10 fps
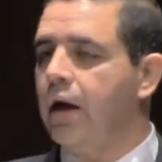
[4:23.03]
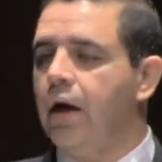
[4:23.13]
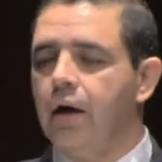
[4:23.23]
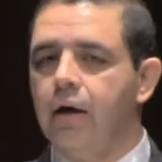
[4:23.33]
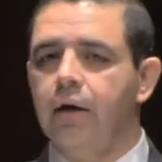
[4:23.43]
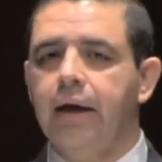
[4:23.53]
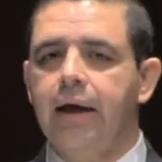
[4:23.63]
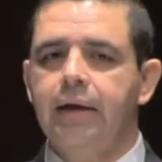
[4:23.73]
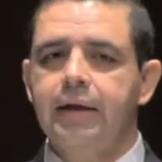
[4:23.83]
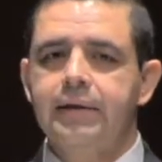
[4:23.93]

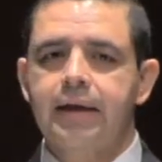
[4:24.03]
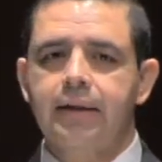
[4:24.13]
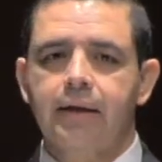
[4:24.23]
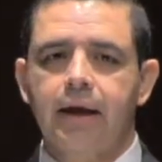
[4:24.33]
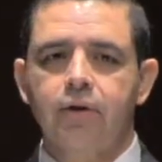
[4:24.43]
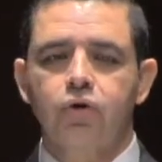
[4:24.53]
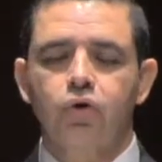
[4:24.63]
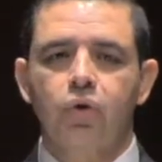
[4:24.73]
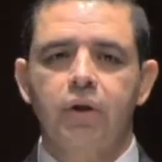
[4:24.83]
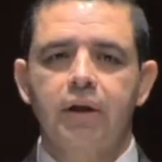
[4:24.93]
and he sent a letter
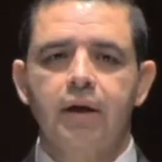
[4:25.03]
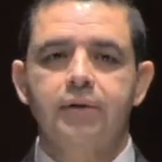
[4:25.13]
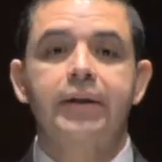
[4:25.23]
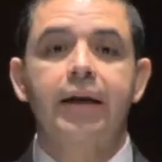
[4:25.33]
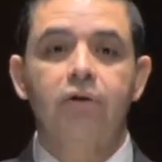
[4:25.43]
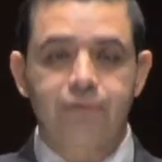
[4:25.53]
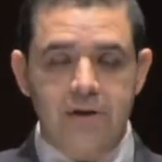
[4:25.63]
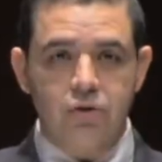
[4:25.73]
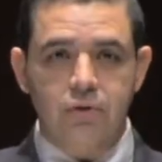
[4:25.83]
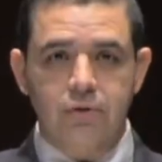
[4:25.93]
to the state
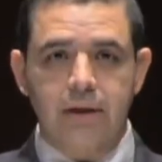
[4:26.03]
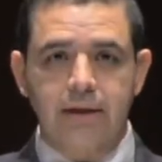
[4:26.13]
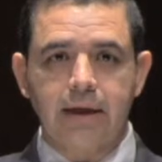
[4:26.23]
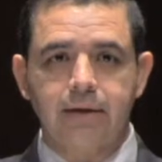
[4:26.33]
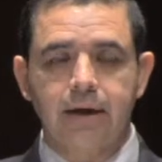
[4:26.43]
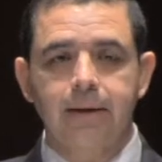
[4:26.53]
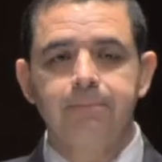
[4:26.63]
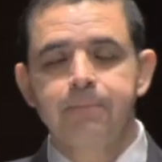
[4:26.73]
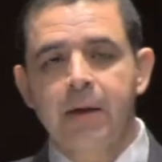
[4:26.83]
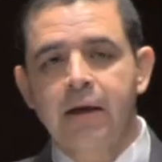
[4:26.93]
officials at that
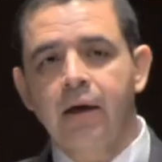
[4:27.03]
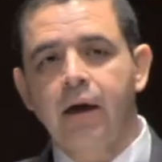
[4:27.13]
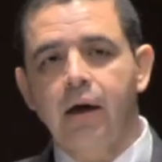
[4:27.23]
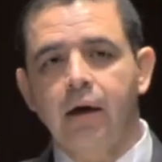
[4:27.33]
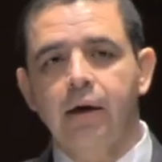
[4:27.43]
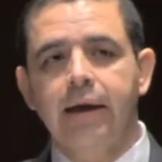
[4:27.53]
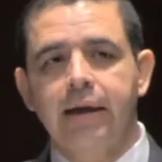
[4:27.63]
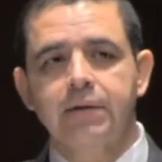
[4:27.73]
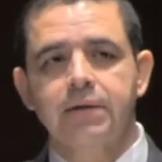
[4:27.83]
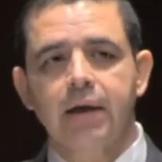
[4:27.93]
time
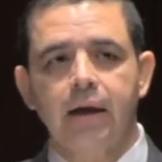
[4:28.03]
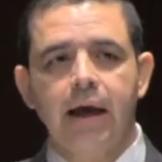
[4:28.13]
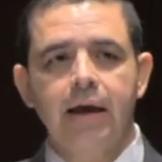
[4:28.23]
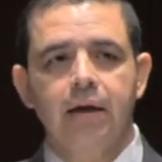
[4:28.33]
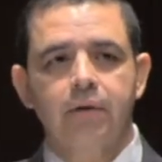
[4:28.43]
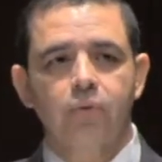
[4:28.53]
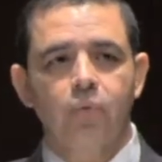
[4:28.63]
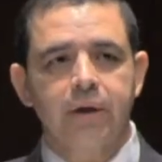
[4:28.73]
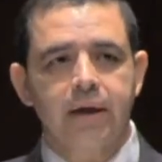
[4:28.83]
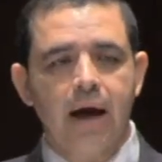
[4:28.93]
and said, hey,
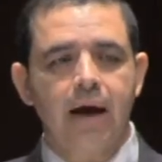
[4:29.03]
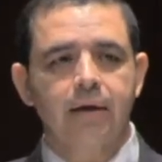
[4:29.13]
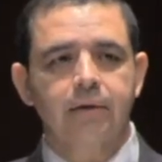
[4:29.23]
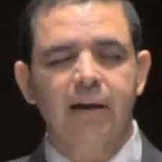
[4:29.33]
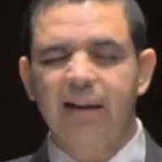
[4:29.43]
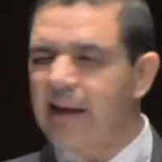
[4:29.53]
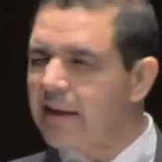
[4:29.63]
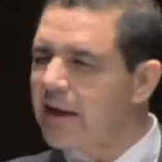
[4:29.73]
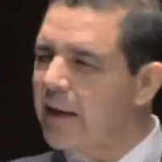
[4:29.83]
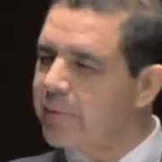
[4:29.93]
we got, at
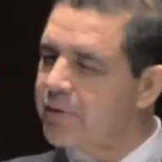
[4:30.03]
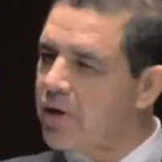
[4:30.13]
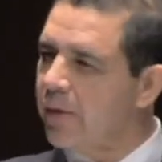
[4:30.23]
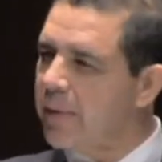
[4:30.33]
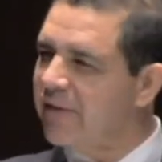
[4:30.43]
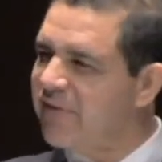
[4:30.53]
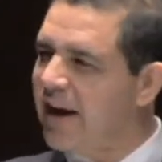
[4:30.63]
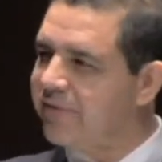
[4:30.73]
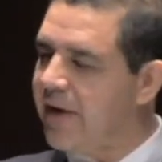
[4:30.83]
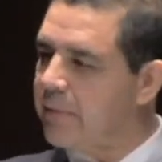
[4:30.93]
that time he was talking about
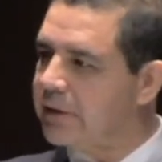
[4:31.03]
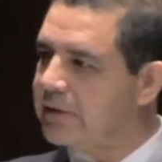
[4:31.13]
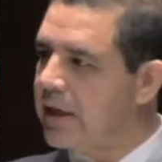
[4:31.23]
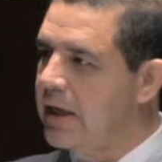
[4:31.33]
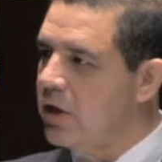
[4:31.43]
5 families.